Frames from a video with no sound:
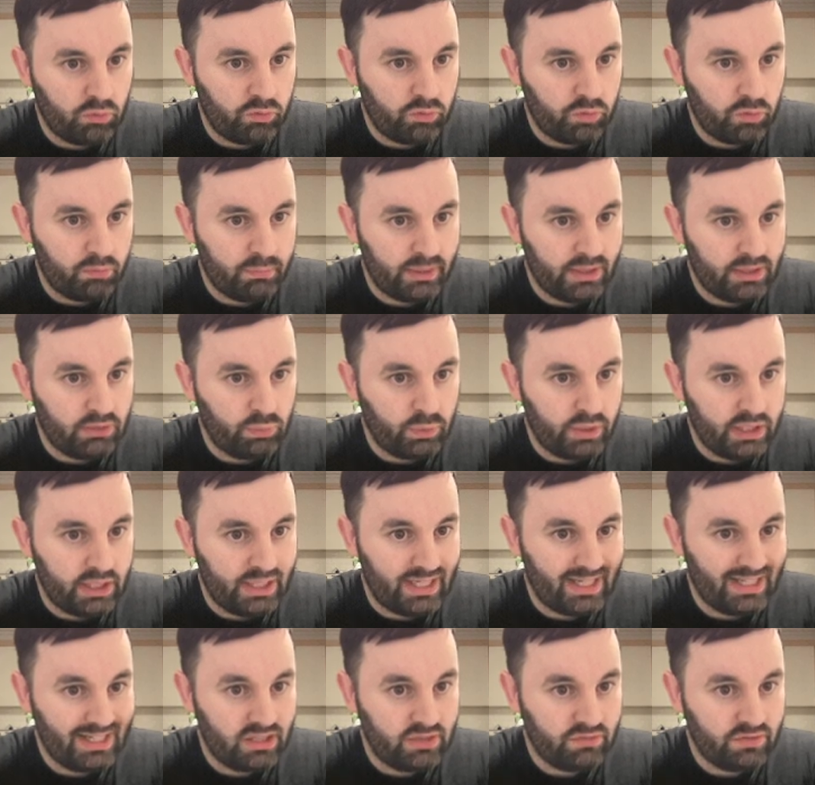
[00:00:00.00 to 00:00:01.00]
for midweek
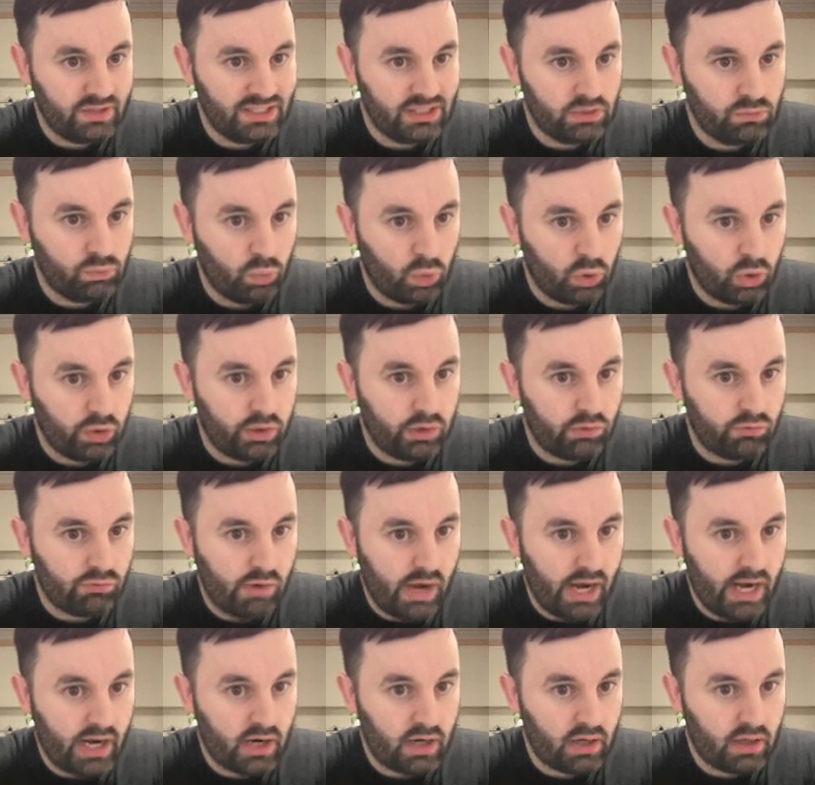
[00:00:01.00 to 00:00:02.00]
in Division 1
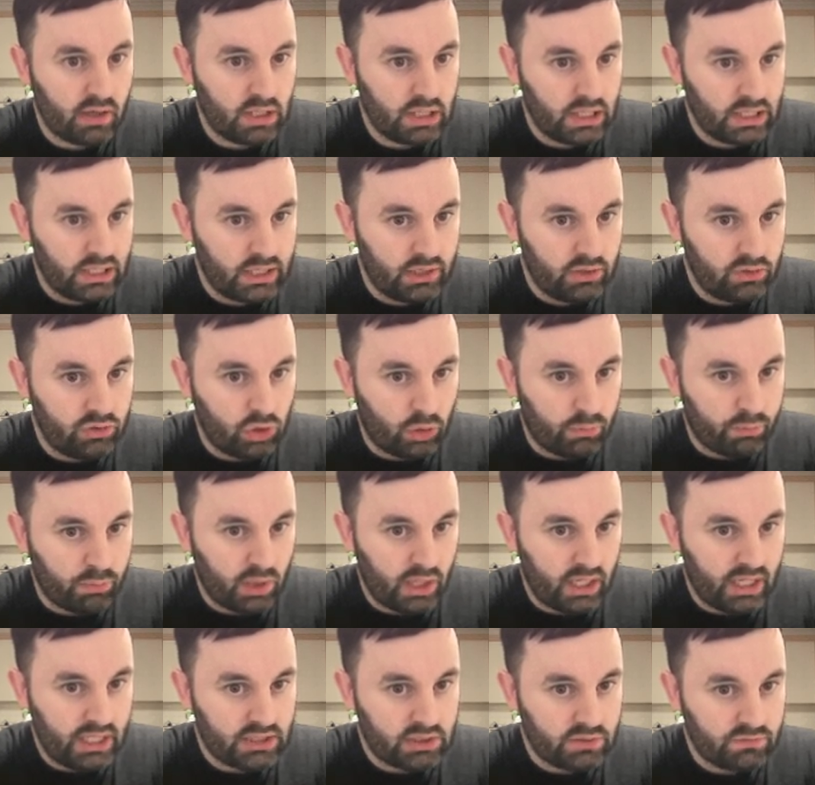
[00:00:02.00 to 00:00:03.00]
Rare. Top
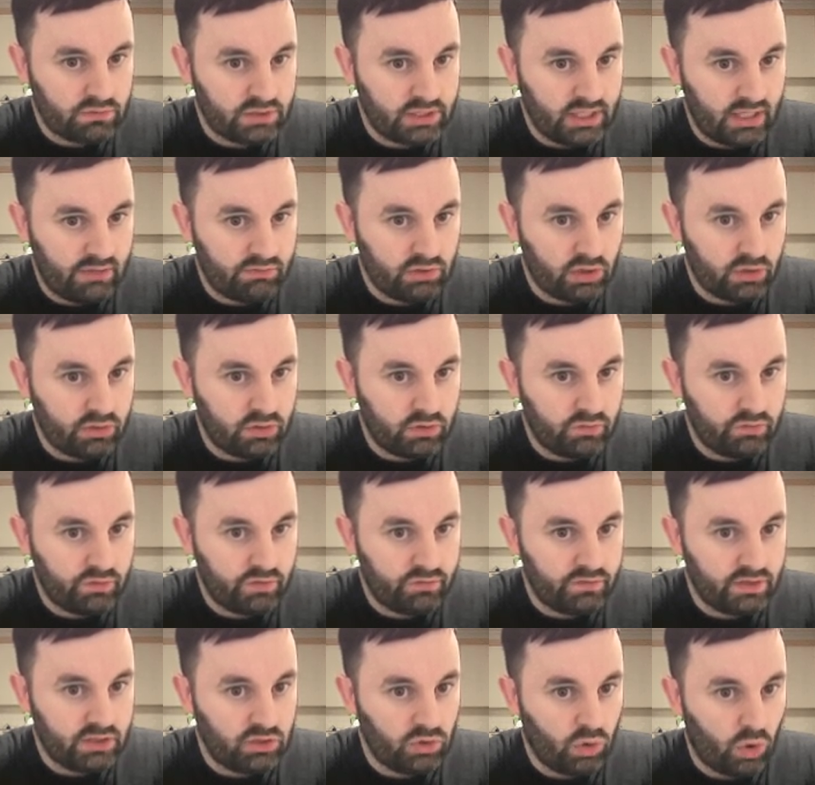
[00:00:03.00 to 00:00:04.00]
prize of
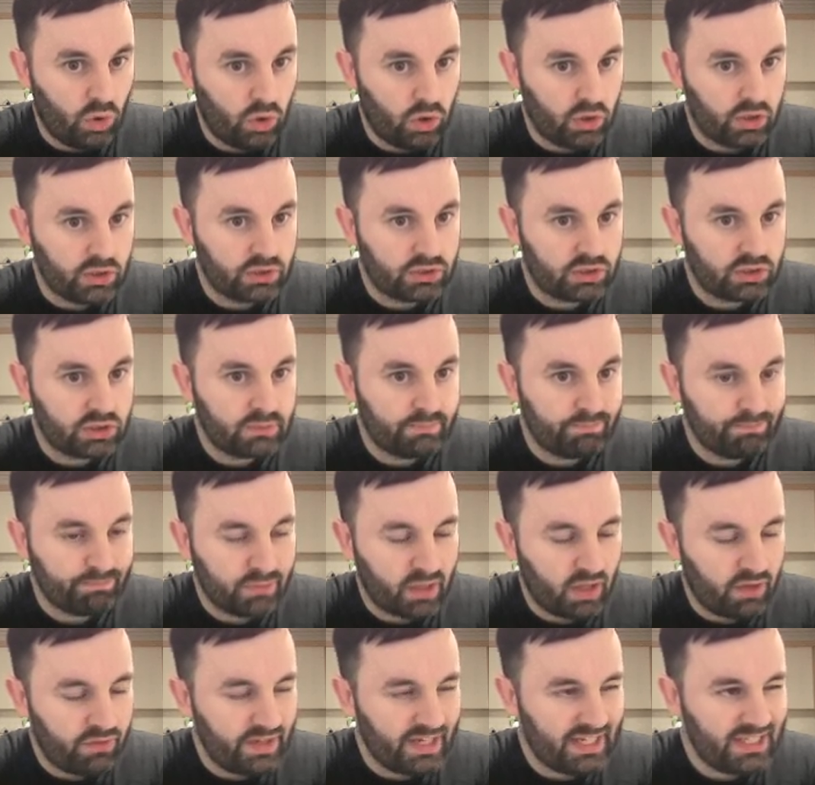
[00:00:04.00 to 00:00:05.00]
$750.
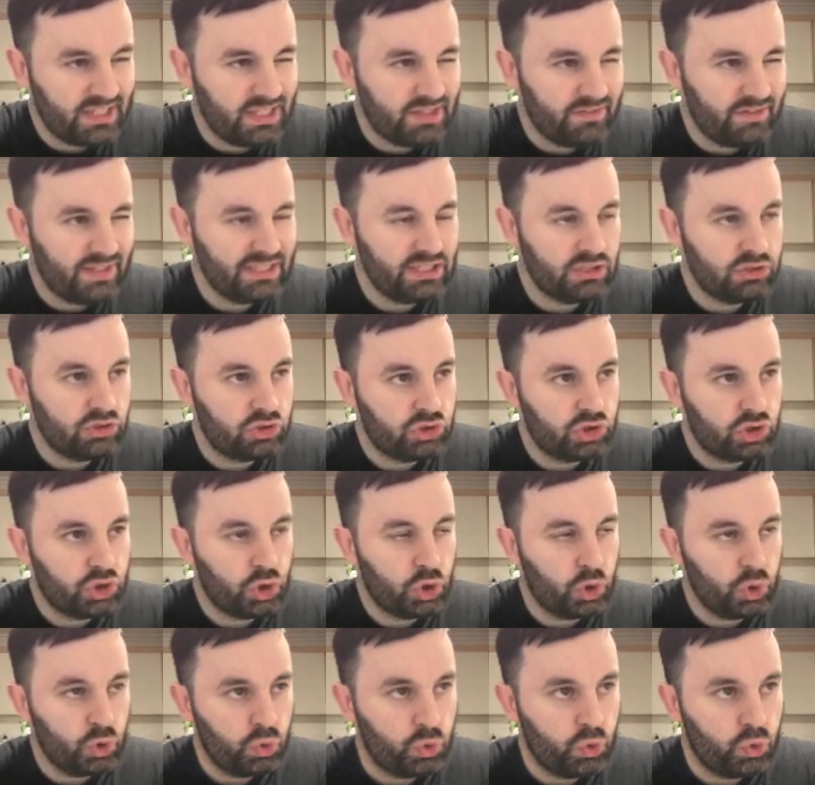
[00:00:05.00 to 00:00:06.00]
I think in Division
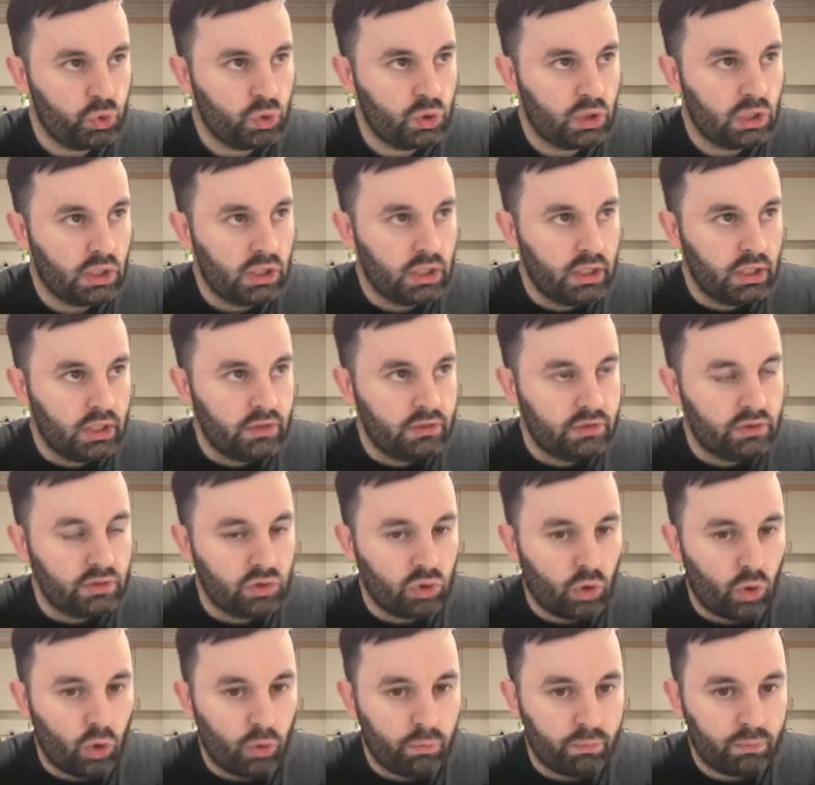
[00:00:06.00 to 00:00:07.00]
2 the
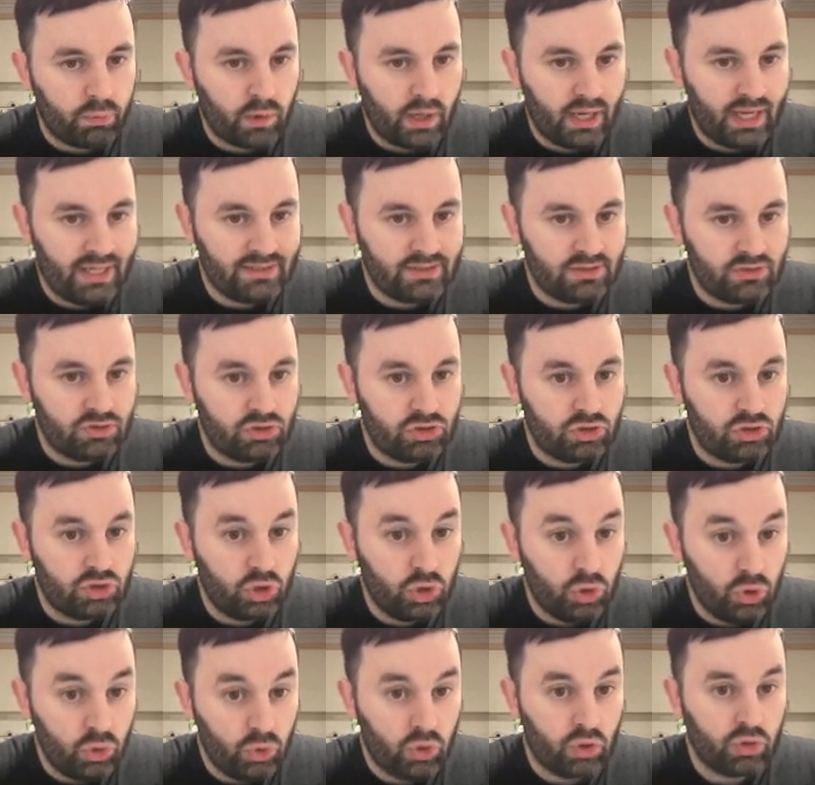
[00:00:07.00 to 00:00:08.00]
top prize is
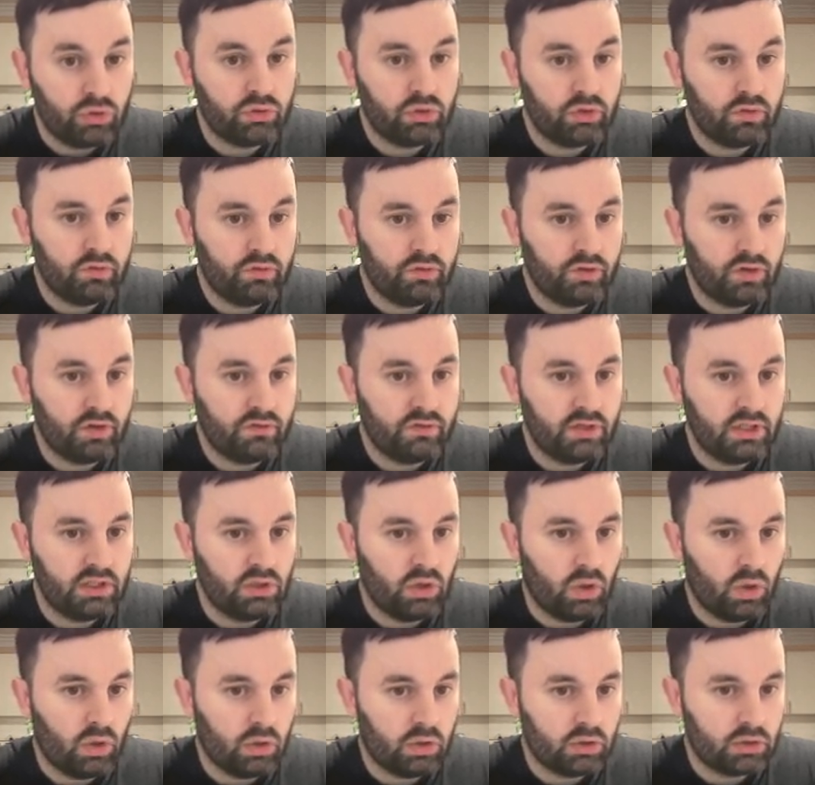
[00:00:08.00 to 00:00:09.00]

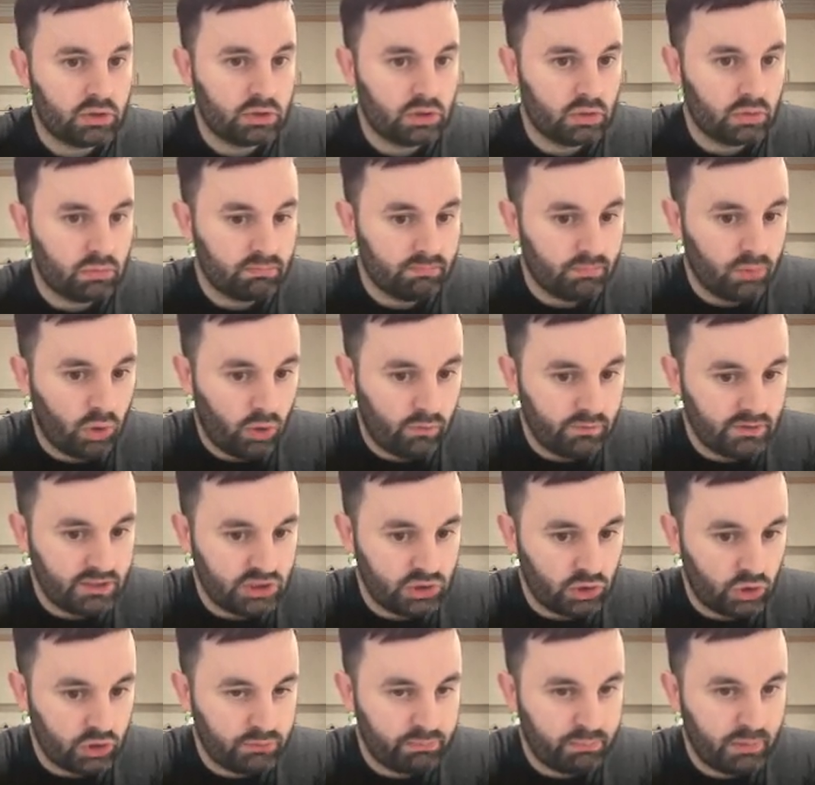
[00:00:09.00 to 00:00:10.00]
$250. So obviously
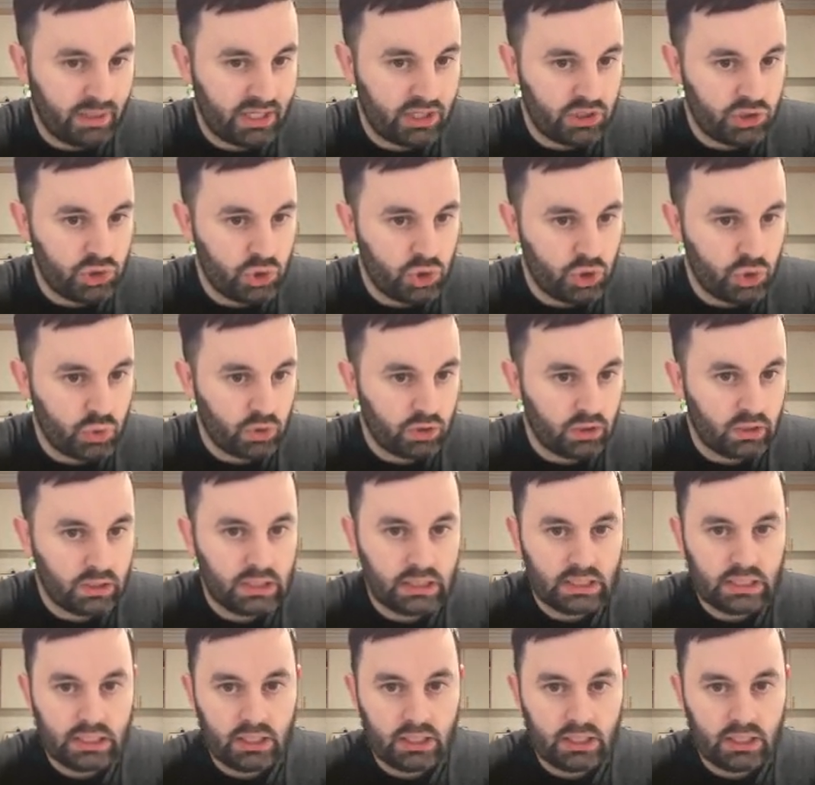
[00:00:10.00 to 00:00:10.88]
not as big as usual